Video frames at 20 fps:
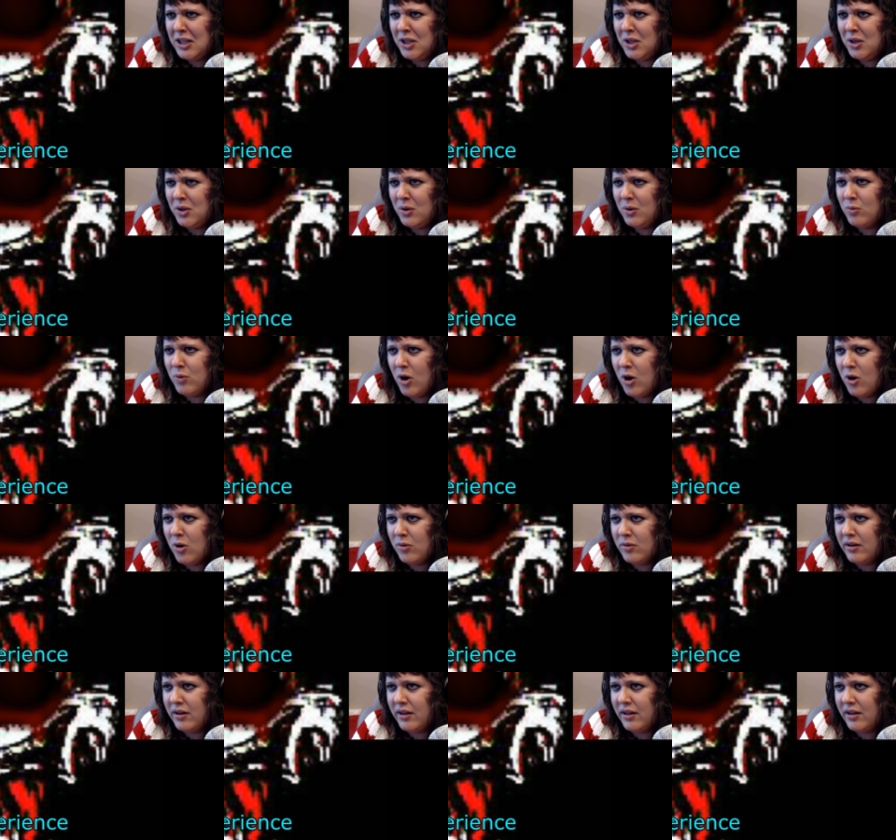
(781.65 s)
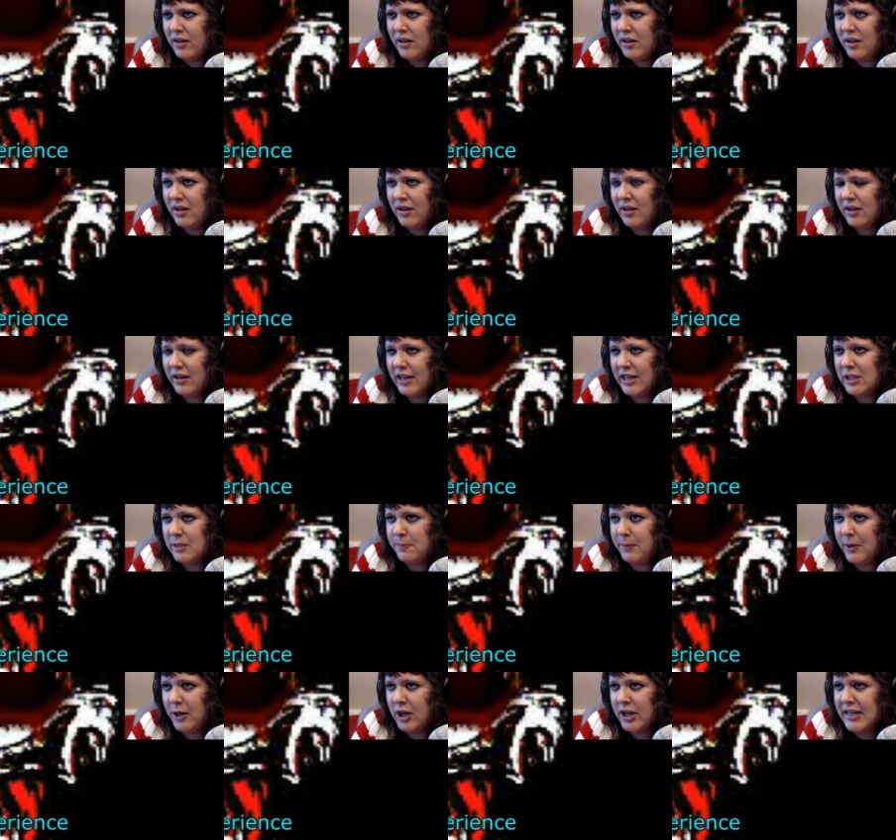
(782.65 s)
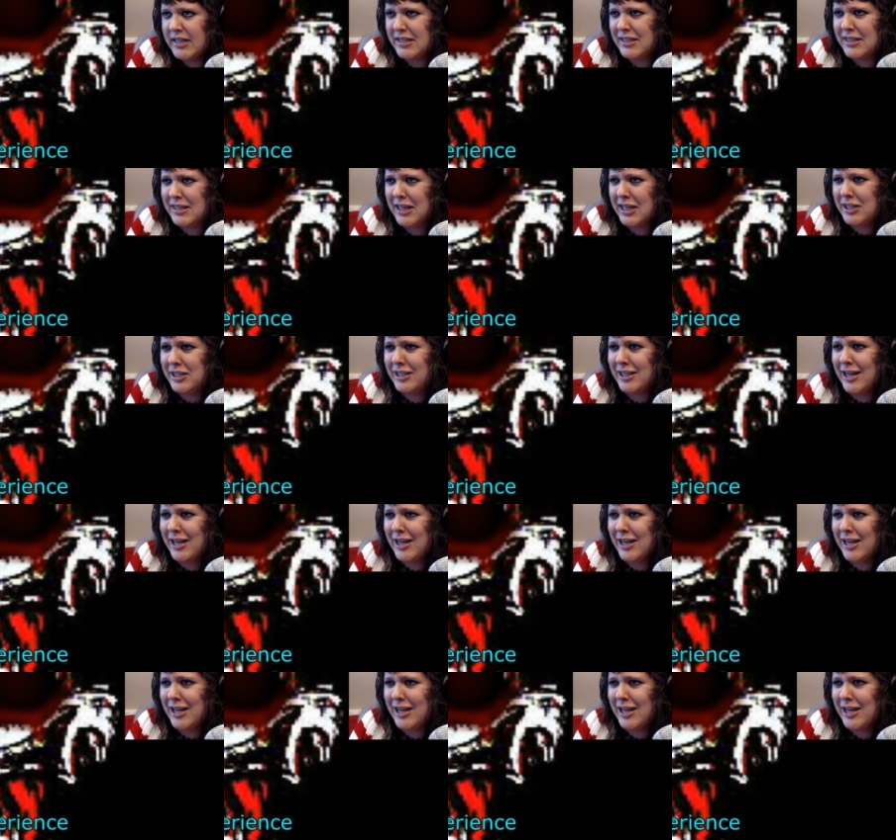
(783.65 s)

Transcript: You won't experience the